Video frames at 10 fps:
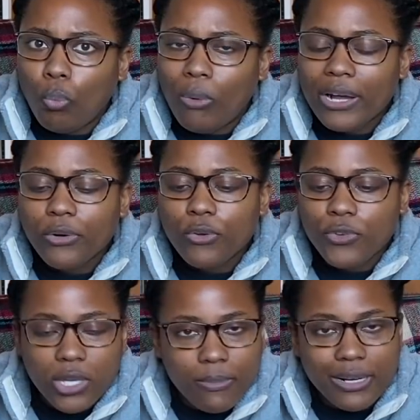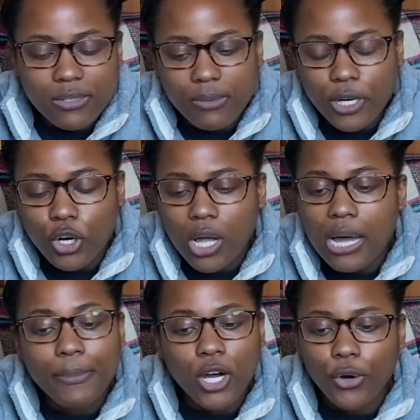I don't know if you can hear my stomach growl.
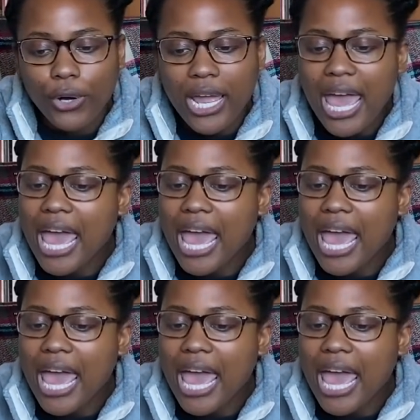I'm hungry.